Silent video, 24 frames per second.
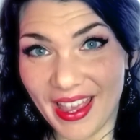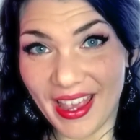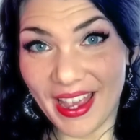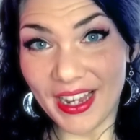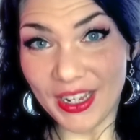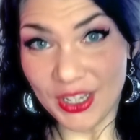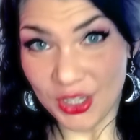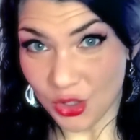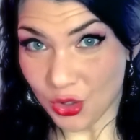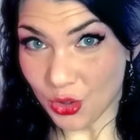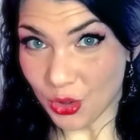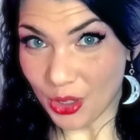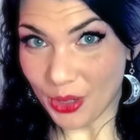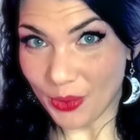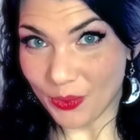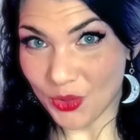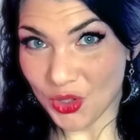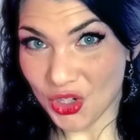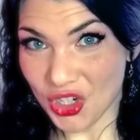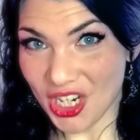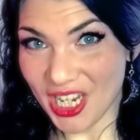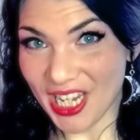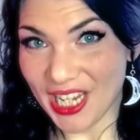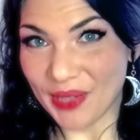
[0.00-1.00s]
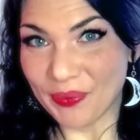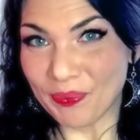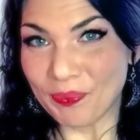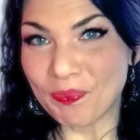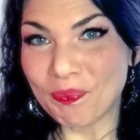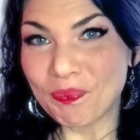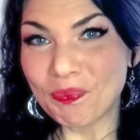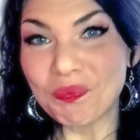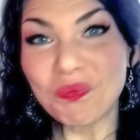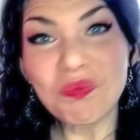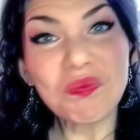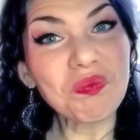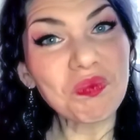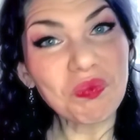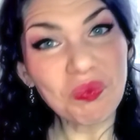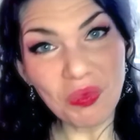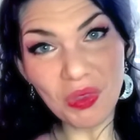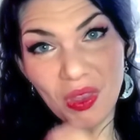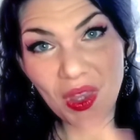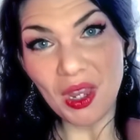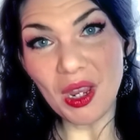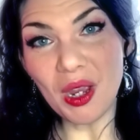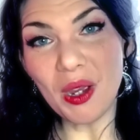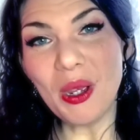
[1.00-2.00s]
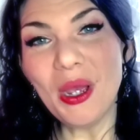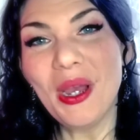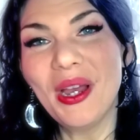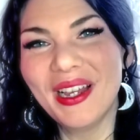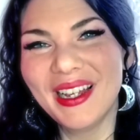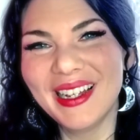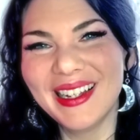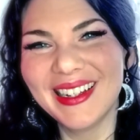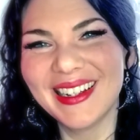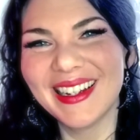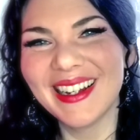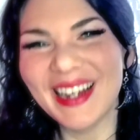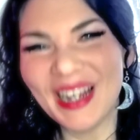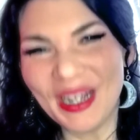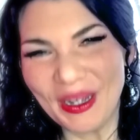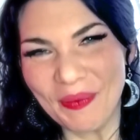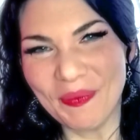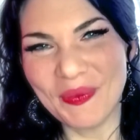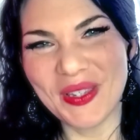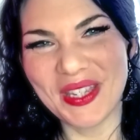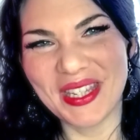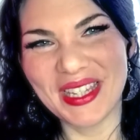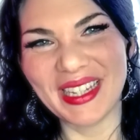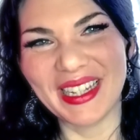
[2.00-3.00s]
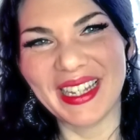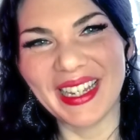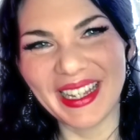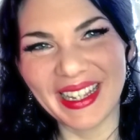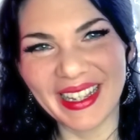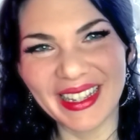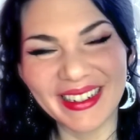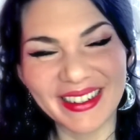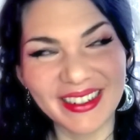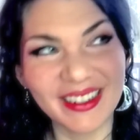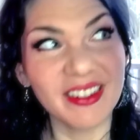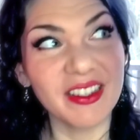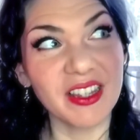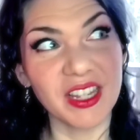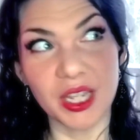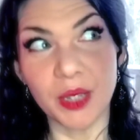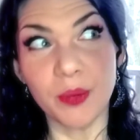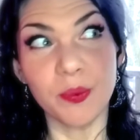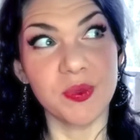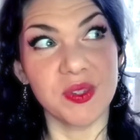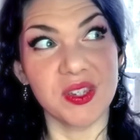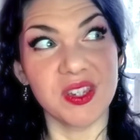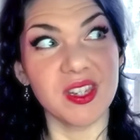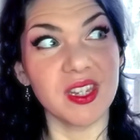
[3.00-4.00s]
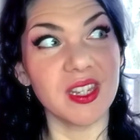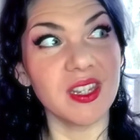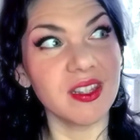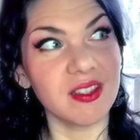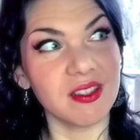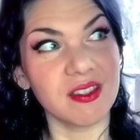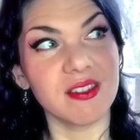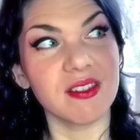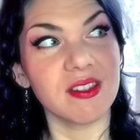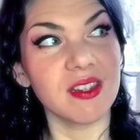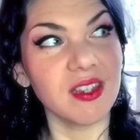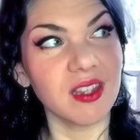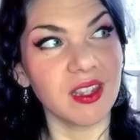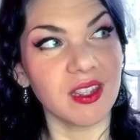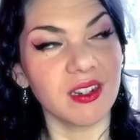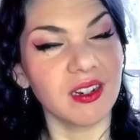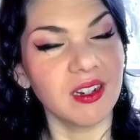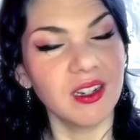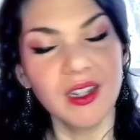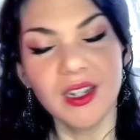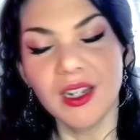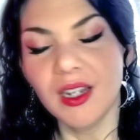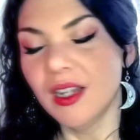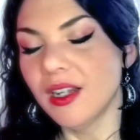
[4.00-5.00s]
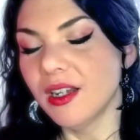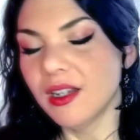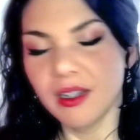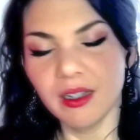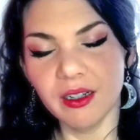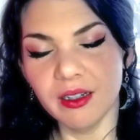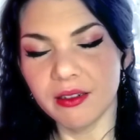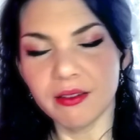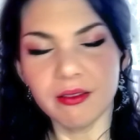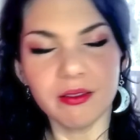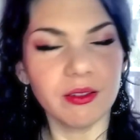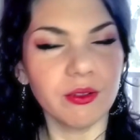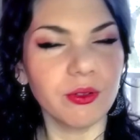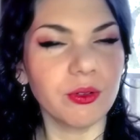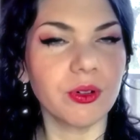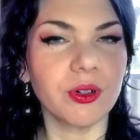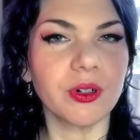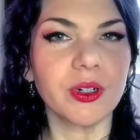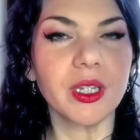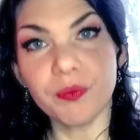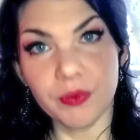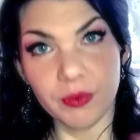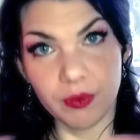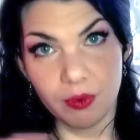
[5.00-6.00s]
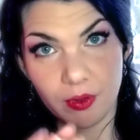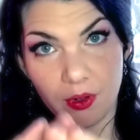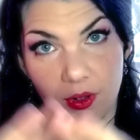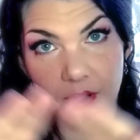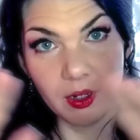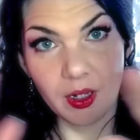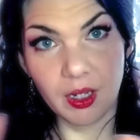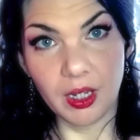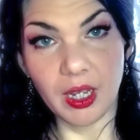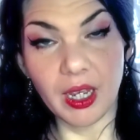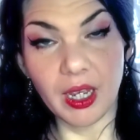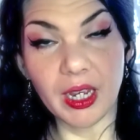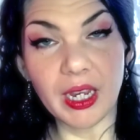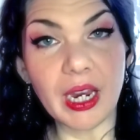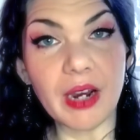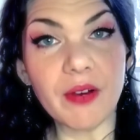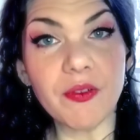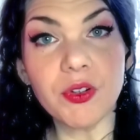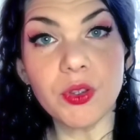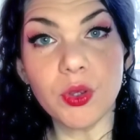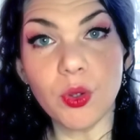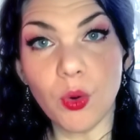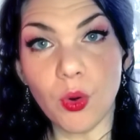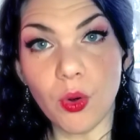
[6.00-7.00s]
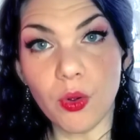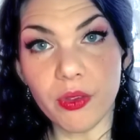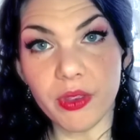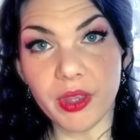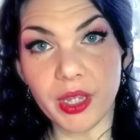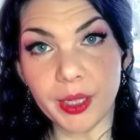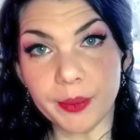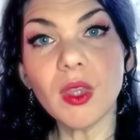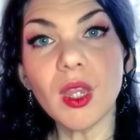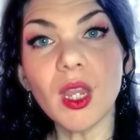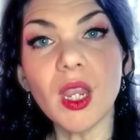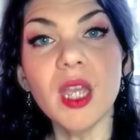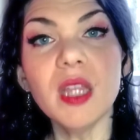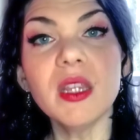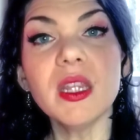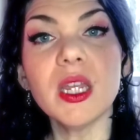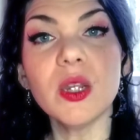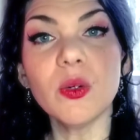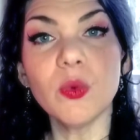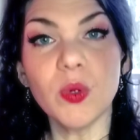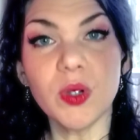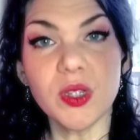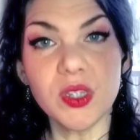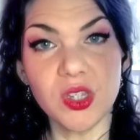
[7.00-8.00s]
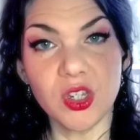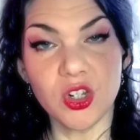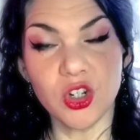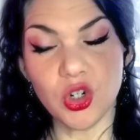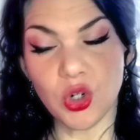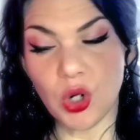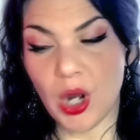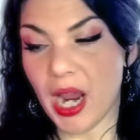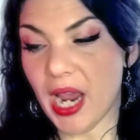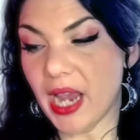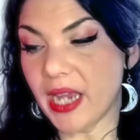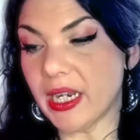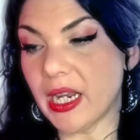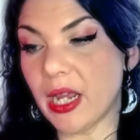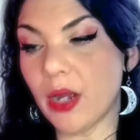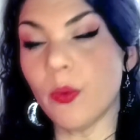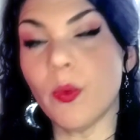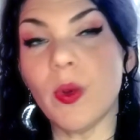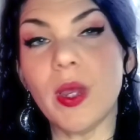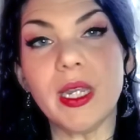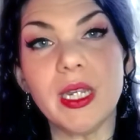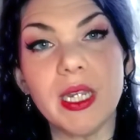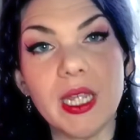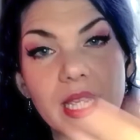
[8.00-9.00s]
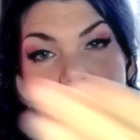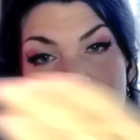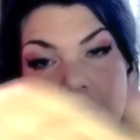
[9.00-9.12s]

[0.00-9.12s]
Extreme Sheen. Obsidian, the obscene scene. Oh lordy. I covered the whole thing. And then once it dried, I went in